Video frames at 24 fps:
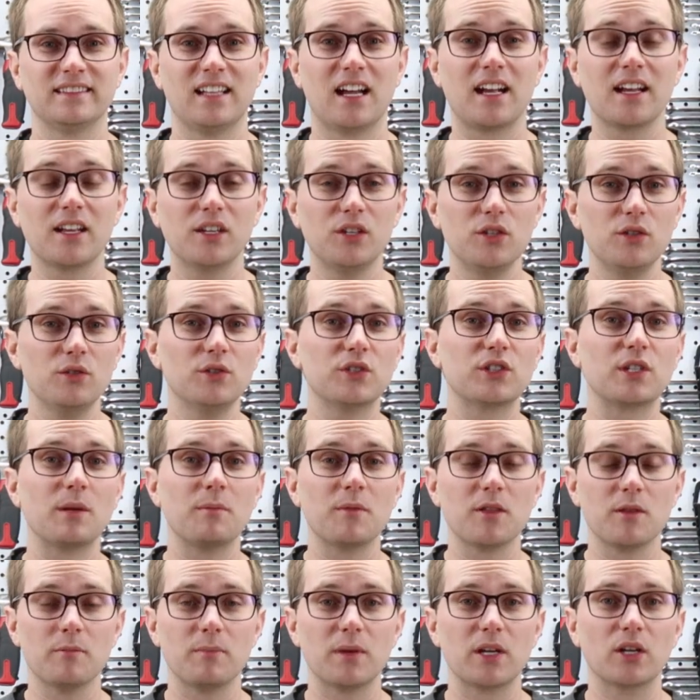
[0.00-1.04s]
I'm going to use some
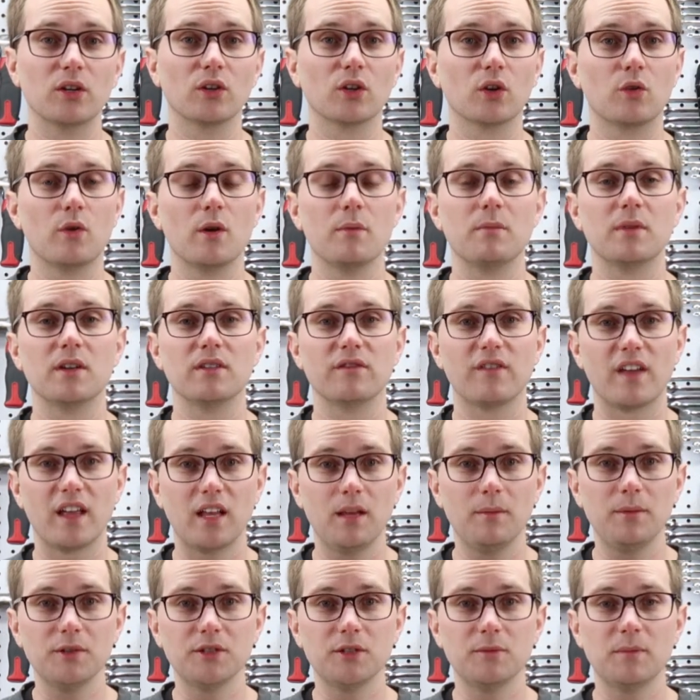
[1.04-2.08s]
of the bigger equipment
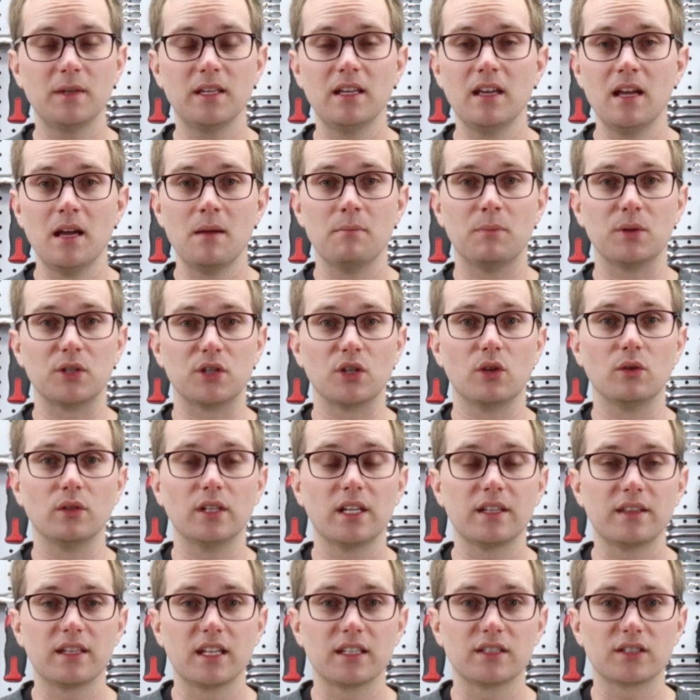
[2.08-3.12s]
available to me, but don't
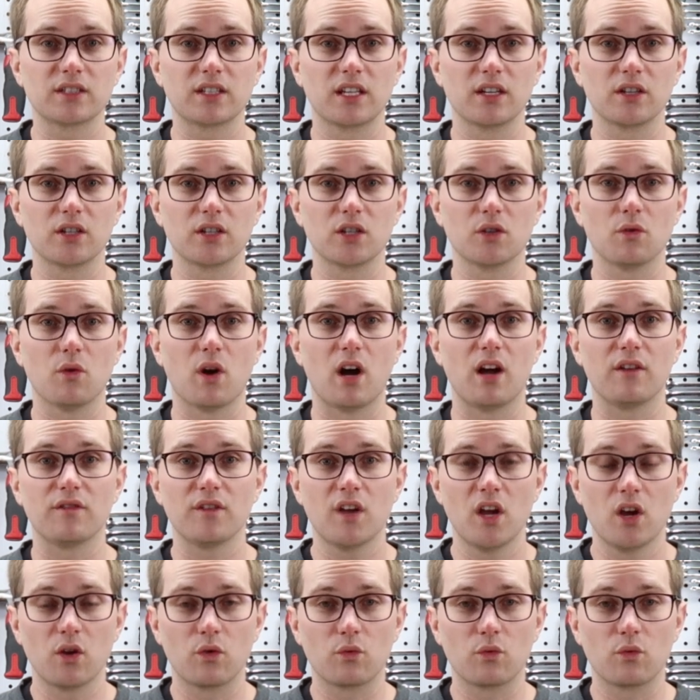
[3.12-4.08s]
let that scare you off.